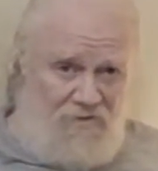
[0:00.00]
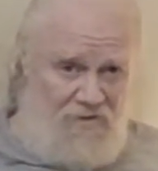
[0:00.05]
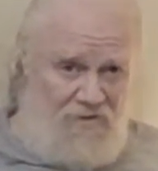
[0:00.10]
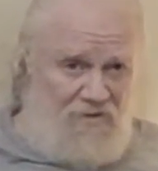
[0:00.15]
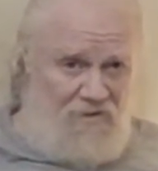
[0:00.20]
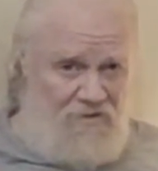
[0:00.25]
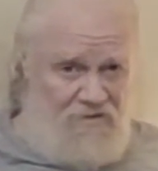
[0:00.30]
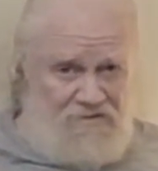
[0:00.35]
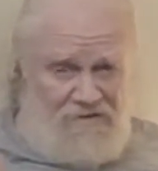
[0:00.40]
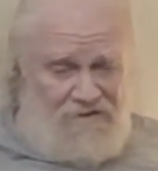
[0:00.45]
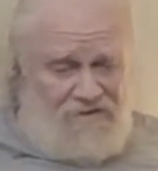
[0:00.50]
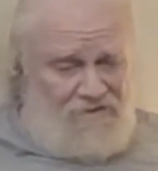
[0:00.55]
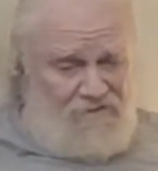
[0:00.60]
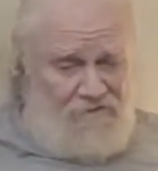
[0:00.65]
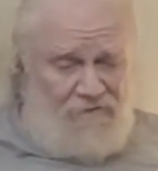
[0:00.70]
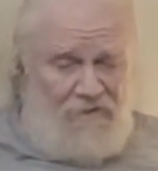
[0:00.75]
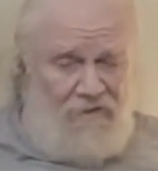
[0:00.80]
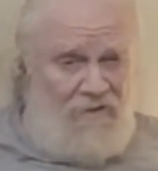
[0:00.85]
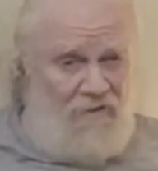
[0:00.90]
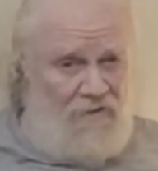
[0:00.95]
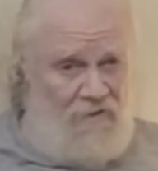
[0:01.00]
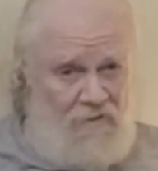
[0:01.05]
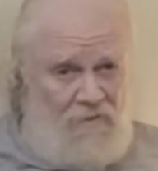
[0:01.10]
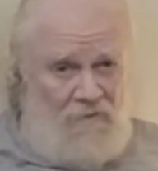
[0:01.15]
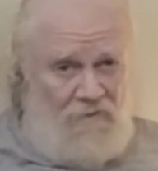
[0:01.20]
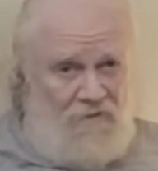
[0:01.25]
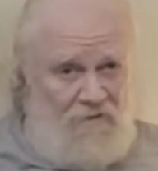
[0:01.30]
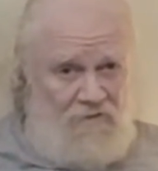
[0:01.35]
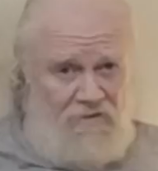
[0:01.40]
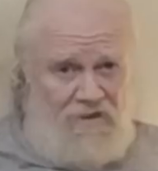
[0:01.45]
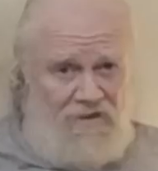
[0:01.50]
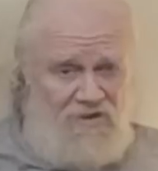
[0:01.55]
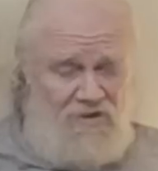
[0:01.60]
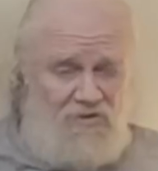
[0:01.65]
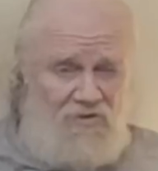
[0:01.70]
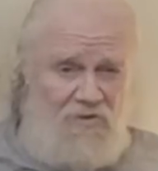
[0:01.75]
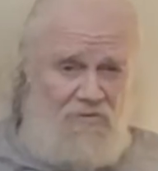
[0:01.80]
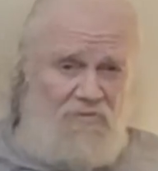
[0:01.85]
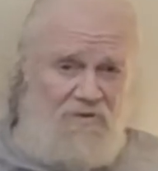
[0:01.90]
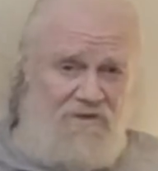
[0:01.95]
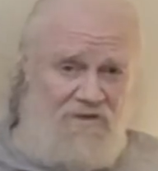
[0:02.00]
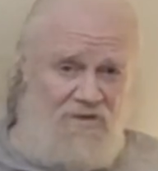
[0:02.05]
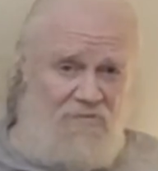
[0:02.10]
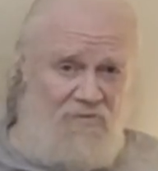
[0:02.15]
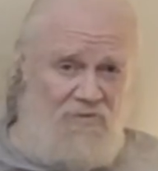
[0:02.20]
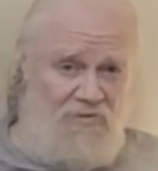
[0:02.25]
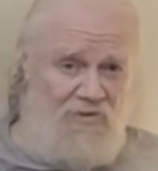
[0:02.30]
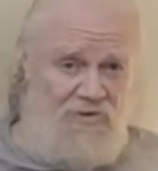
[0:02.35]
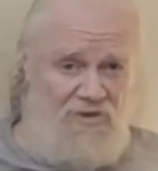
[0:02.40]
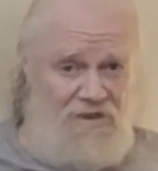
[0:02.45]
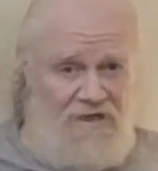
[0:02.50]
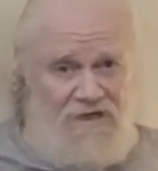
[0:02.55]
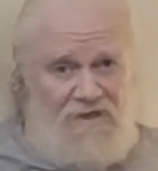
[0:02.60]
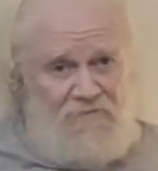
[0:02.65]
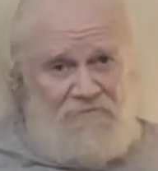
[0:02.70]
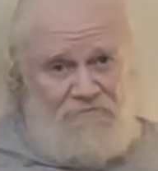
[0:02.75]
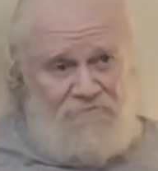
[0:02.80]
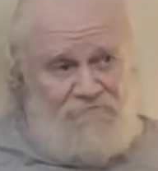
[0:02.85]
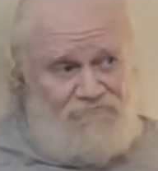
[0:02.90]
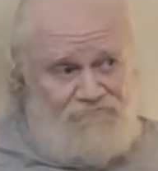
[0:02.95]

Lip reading: You know, it's like, you guys are unreasonable. You say,